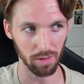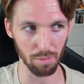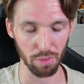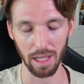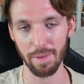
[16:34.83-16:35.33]

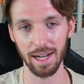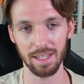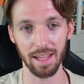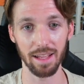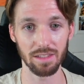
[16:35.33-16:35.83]
bring it back
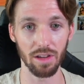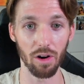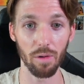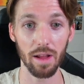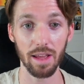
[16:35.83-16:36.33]
to that.
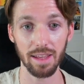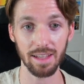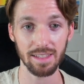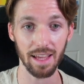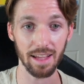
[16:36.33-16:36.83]
So
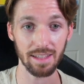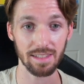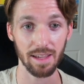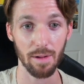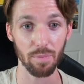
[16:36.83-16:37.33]
he
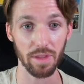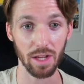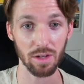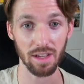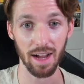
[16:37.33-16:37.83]
says,
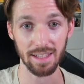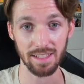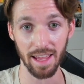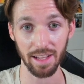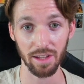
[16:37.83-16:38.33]
here's a hot
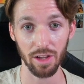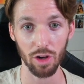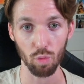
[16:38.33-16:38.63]
take.